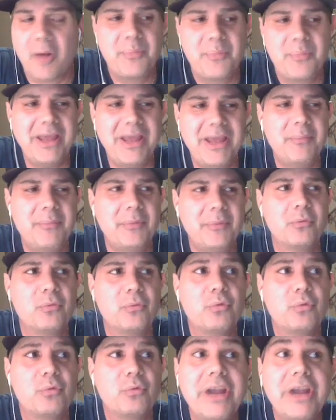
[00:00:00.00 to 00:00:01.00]
Are
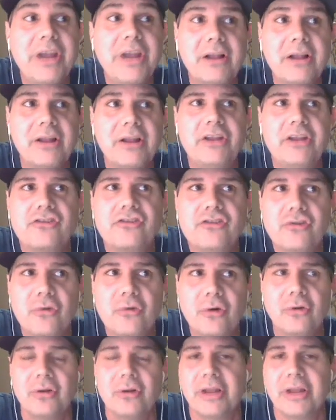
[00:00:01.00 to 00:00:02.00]
people really,
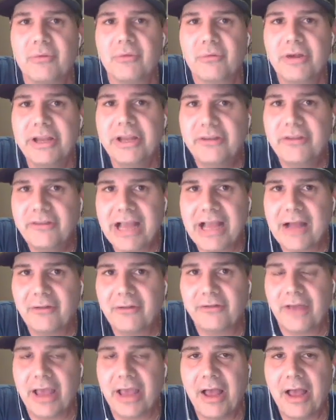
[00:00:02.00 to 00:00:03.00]
truly
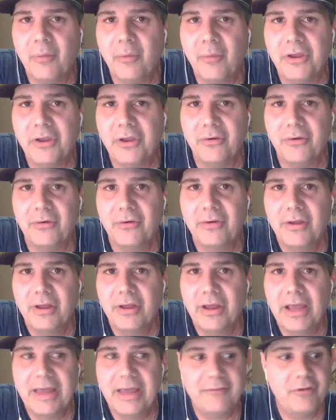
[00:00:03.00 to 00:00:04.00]
reaching out to help you?
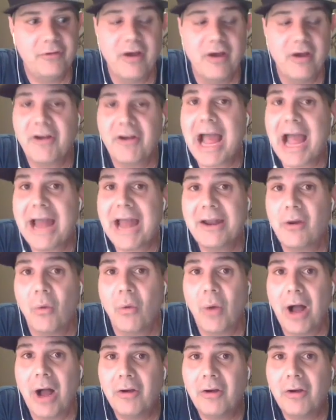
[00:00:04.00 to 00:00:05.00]
Have you ever
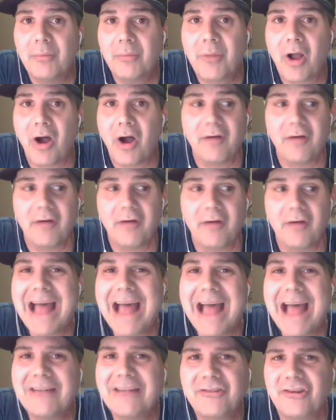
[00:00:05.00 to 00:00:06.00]
gotten a welcome call
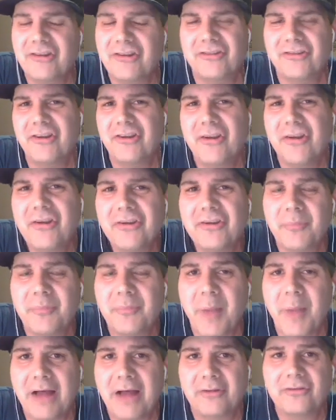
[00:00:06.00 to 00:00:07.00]
from not just your
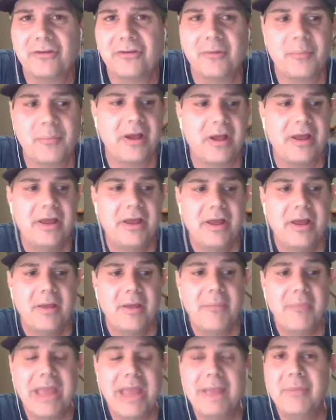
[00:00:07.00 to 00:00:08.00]
sponsor, but
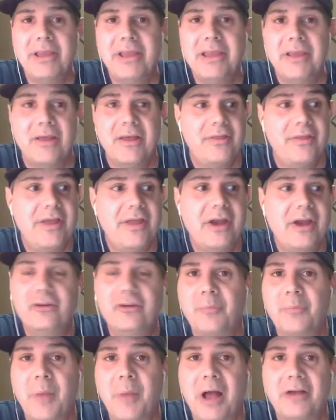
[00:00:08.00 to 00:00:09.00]
maybe
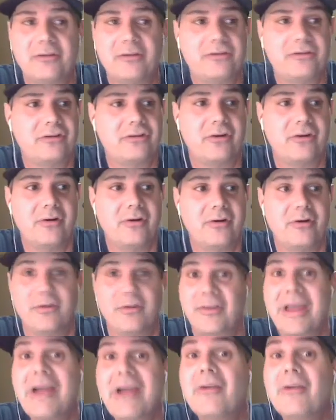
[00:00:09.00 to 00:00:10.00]
their sponsor
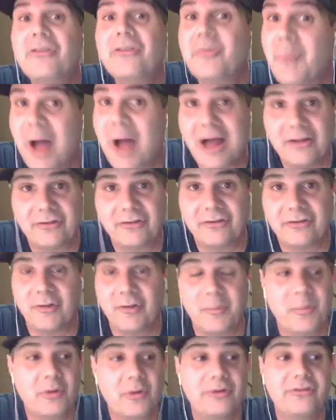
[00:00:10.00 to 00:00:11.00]
or their
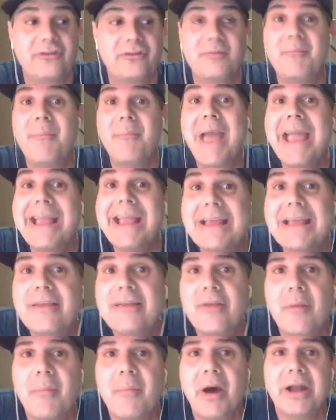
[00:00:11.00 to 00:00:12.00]
sponsor, the person
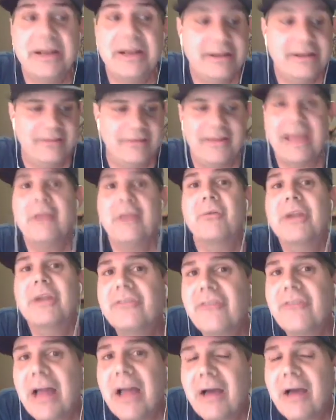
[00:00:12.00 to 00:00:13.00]
making the money? Did they
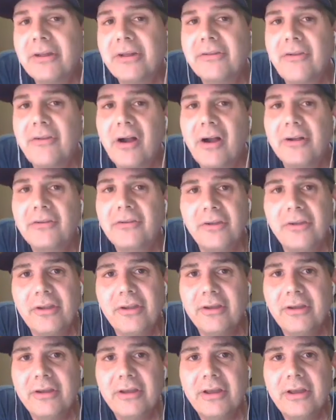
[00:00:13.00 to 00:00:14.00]
reach down and talk
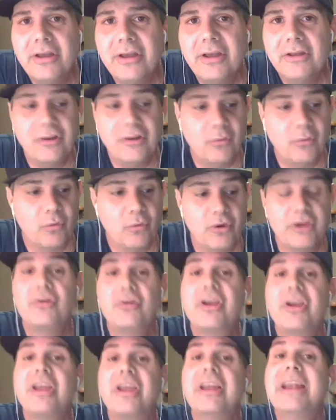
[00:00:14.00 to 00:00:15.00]
to you?
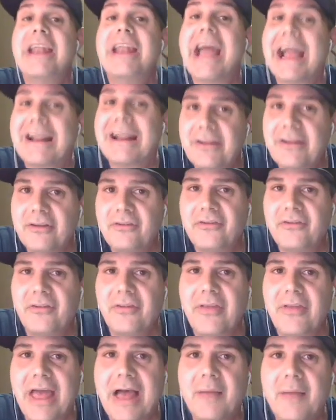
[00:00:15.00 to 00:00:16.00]
Were you
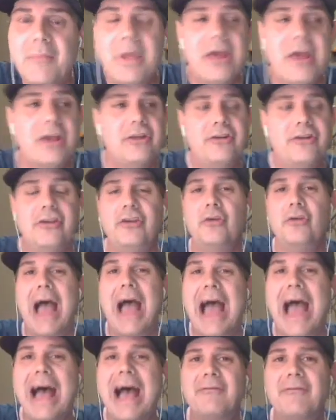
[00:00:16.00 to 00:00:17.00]
connected to them? Do
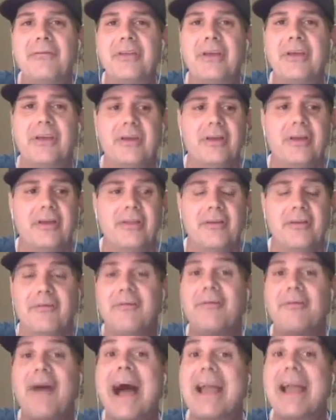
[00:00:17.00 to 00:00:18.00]
you have
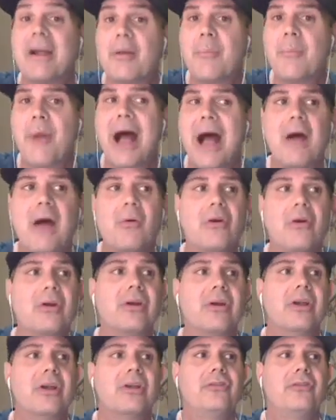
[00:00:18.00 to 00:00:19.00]
the
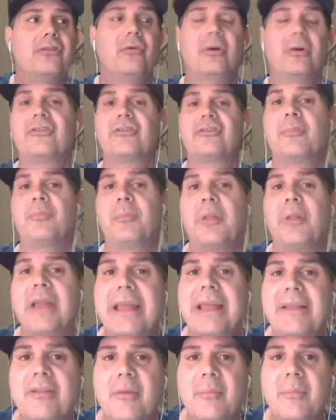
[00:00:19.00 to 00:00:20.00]
firepower to
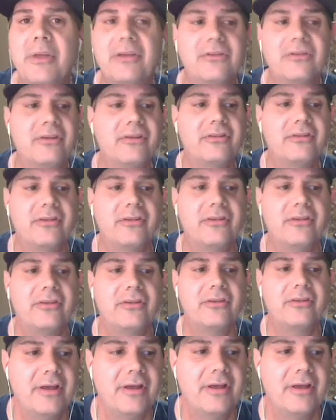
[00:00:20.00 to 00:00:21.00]
explain the business
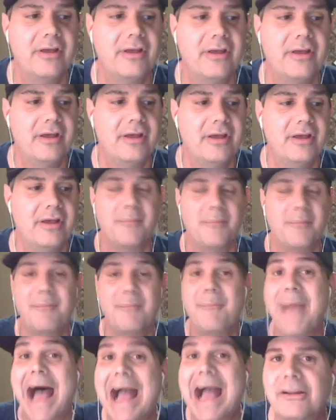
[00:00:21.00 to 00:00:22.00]
in the
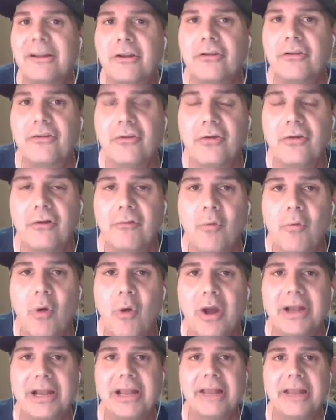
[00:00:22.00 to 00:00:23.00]
magnitude
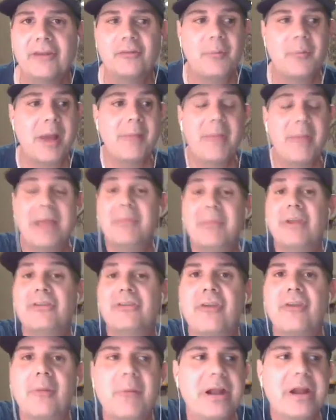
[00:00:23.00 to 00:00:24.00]
of what it is by
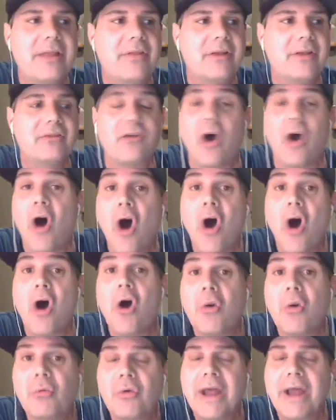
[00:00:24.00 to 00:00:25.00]
maybe somebody that's
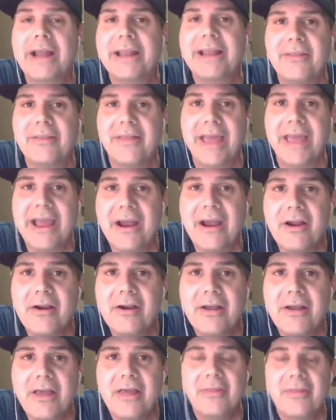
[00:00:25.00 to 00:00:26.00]
already
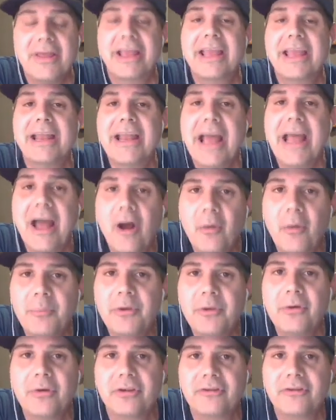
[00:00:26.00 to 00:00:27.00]
there that can
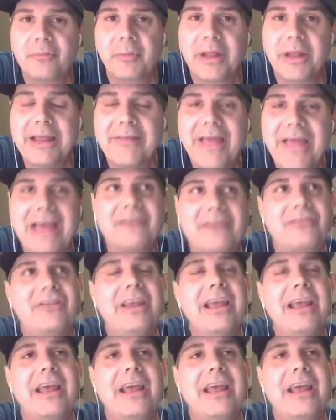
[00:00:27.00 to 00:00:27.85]
help you explain that?